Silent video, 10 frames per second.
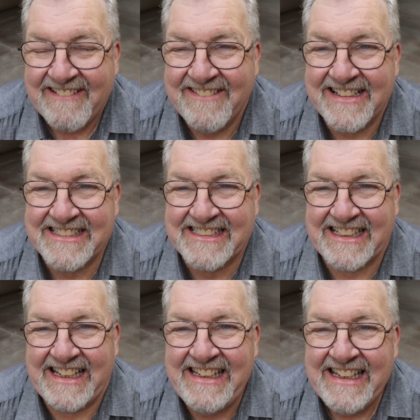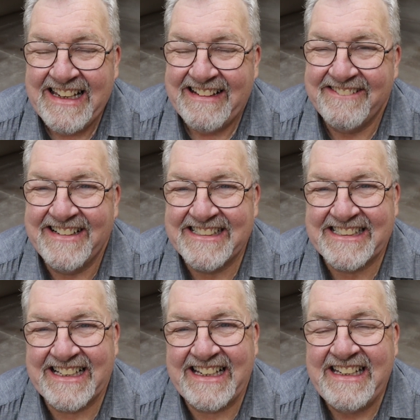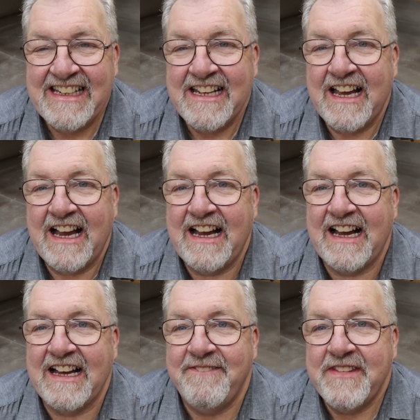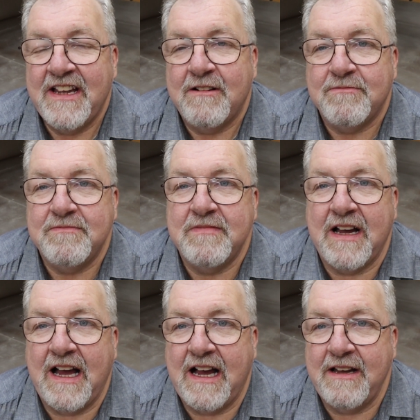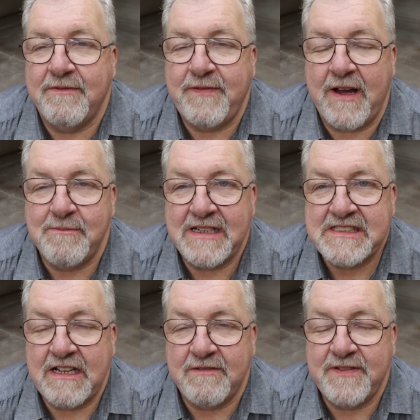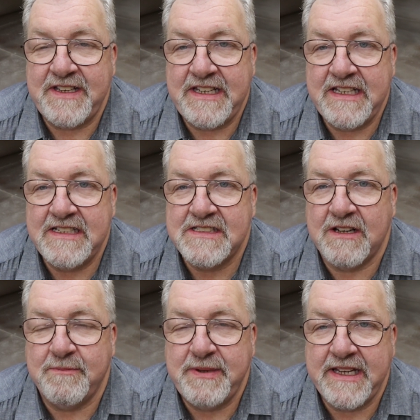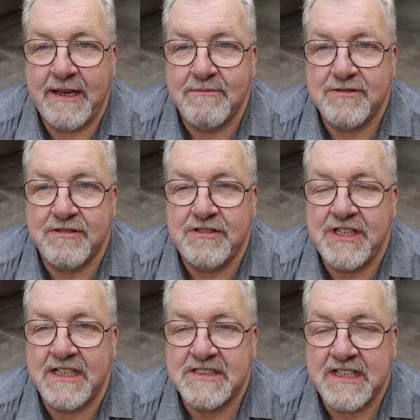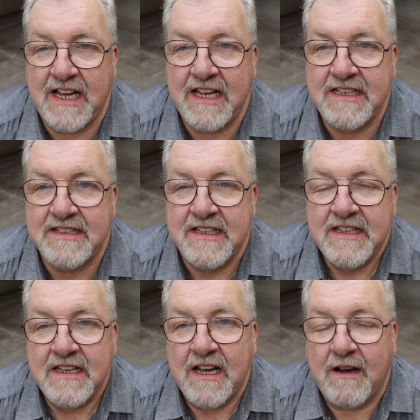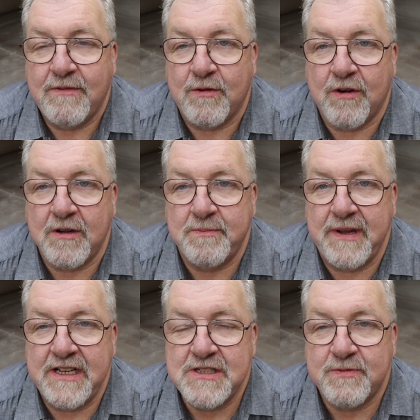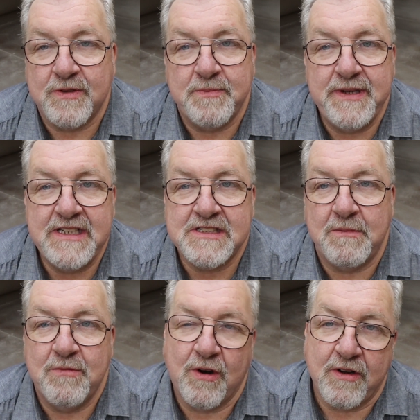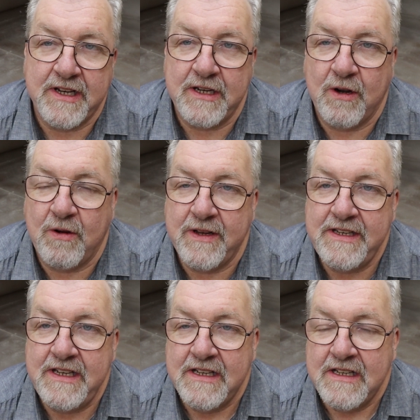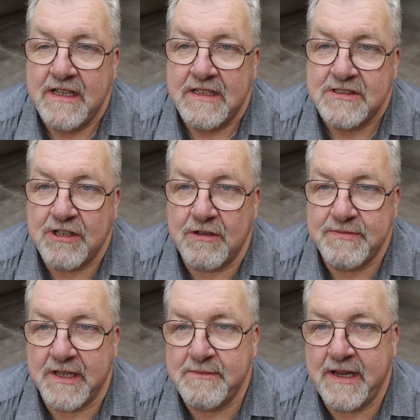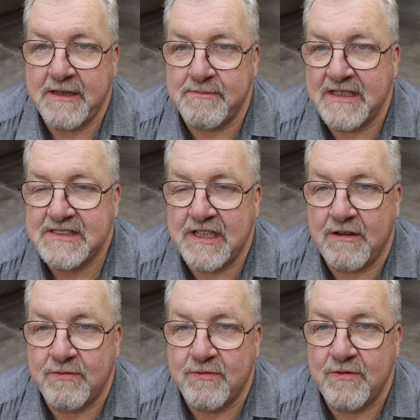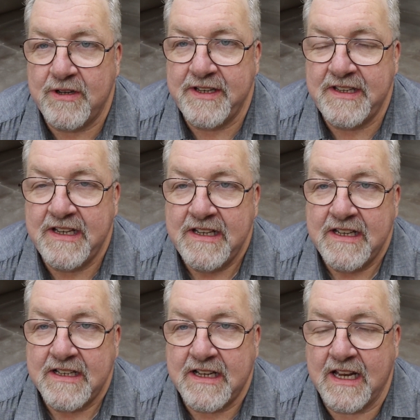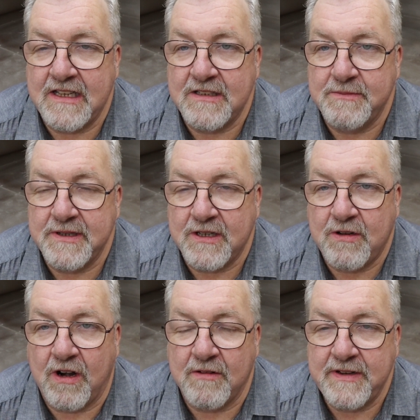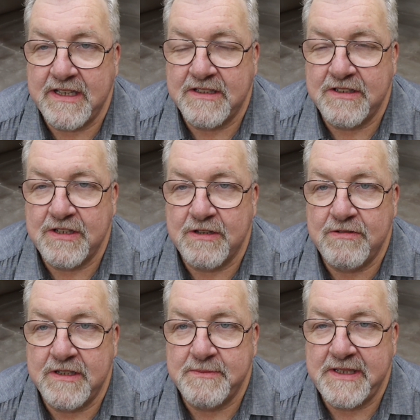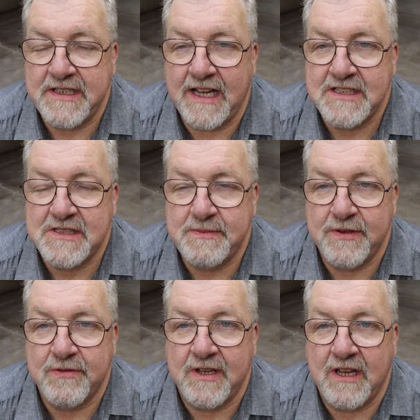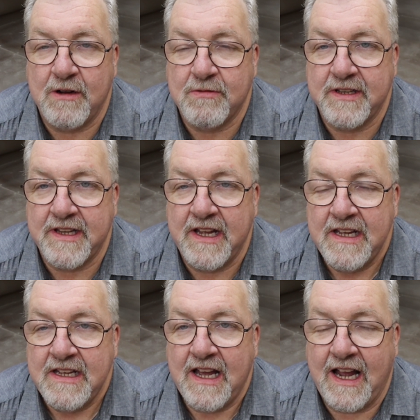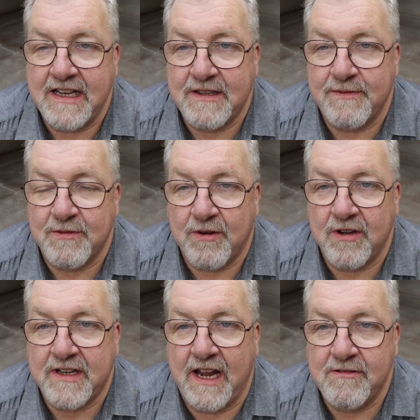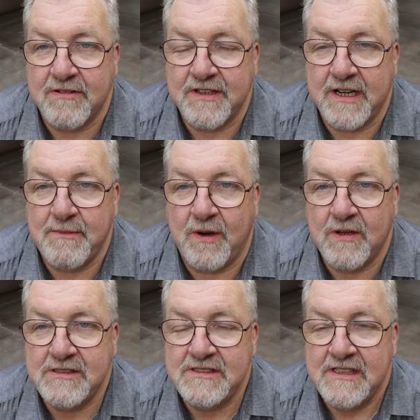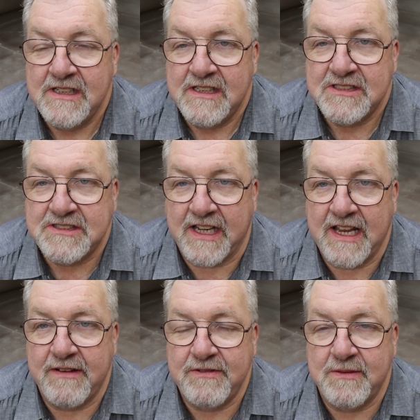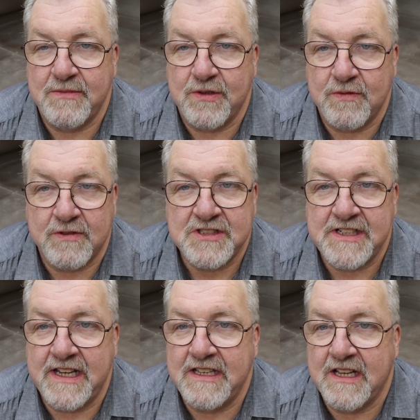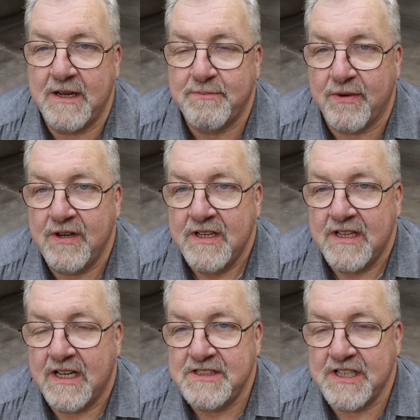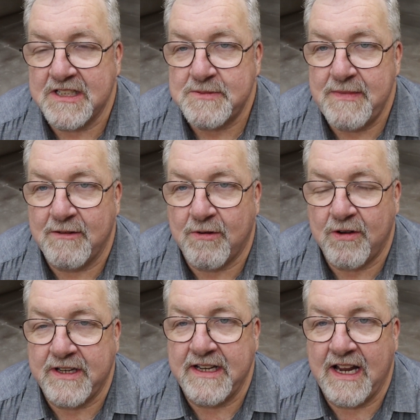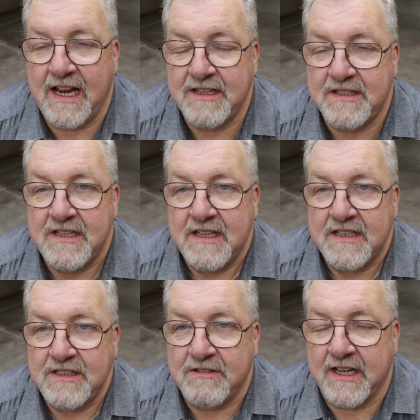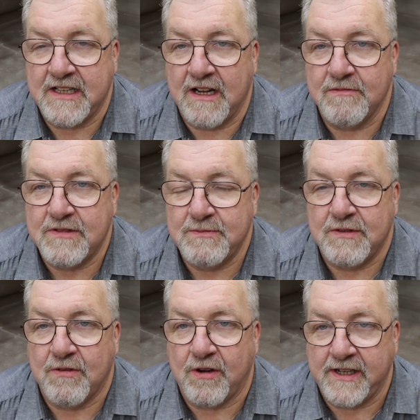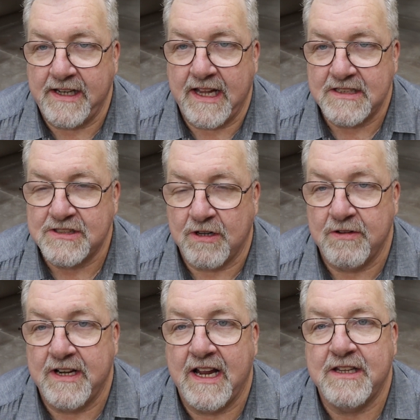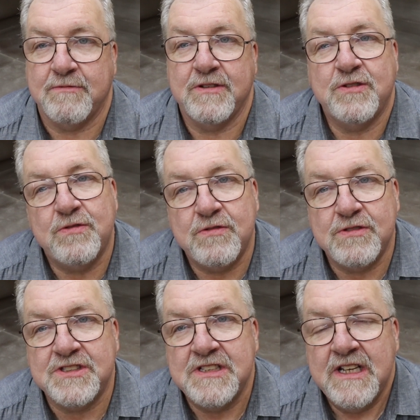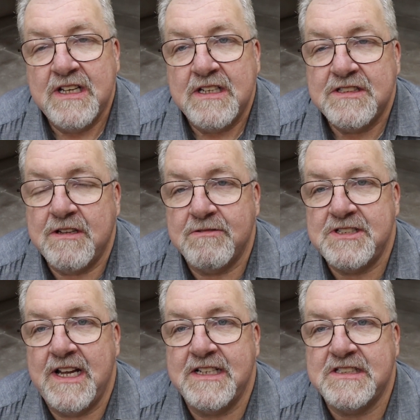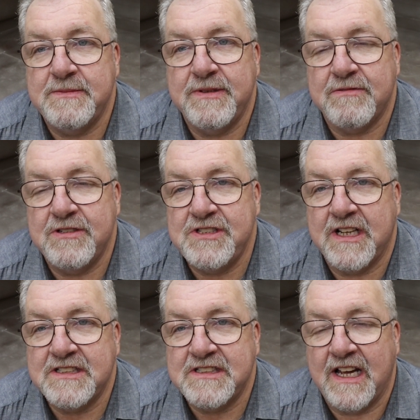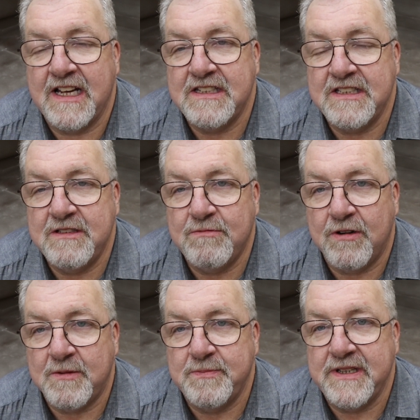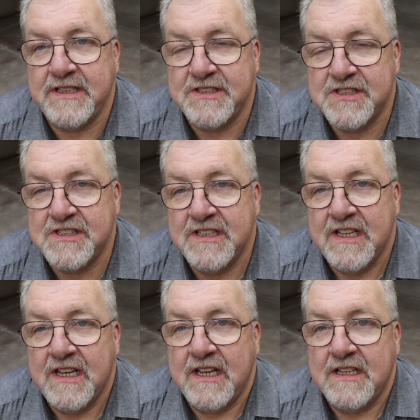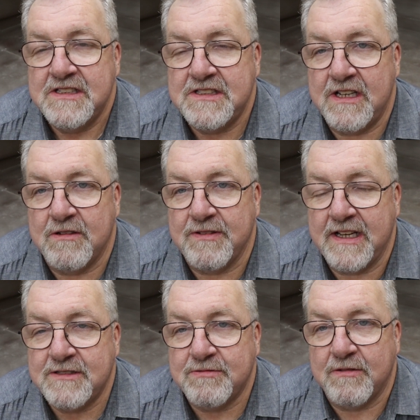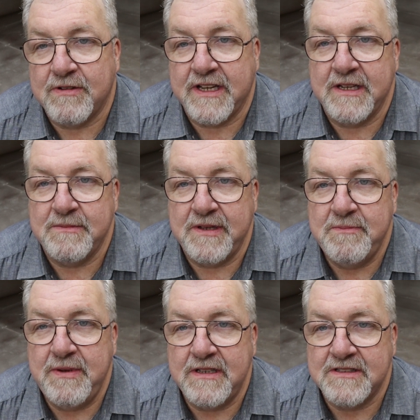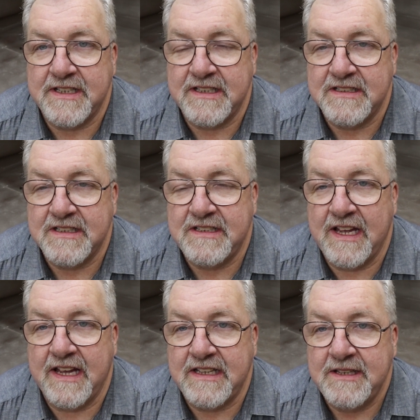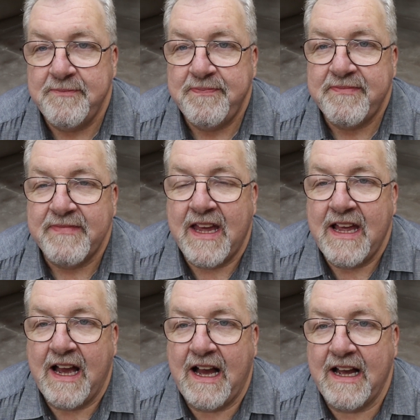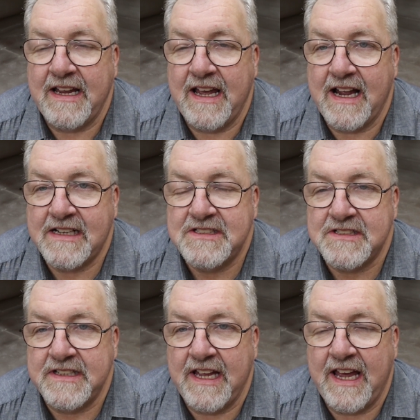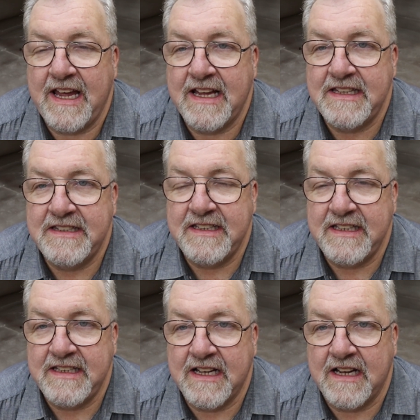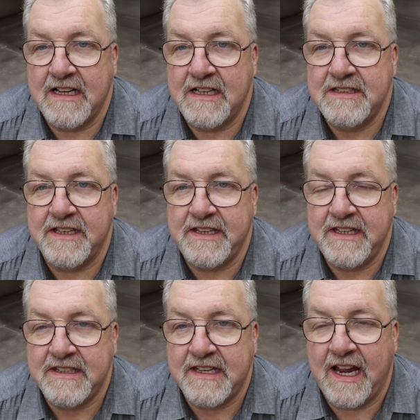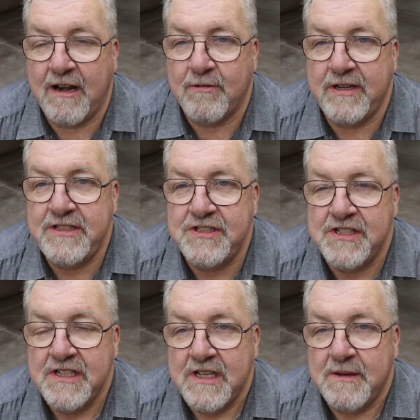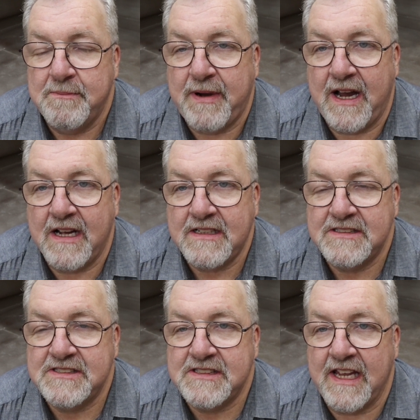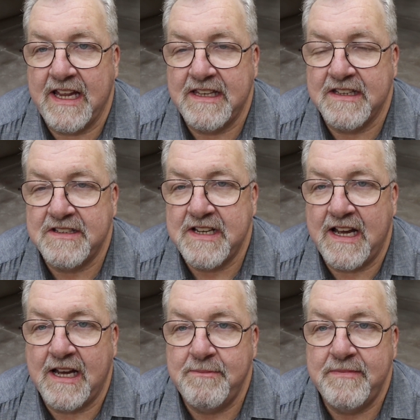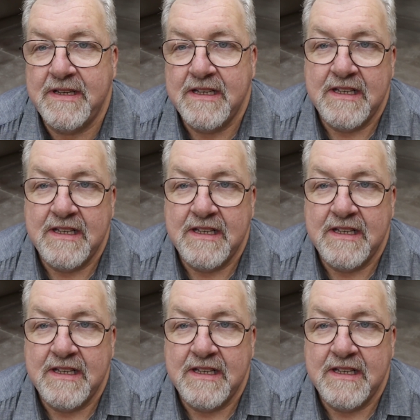We'll see. We'll see. Uh, I've found myself in needs of being able to adjust the height of a workbench for a piece I'm working on. So I'm going to make myself one. Got a little bit of carving to do, and it'll be nice to be able to lower the height of the work counter that I'm on. Instead of having to move or stand up or adjust my working height, you get comfortable working at a certain height with tools. So it's nice to be able to adjust the height of your workpiece. So that's what we're going to be building today. I actually had the uh, underneath carriage box and the top.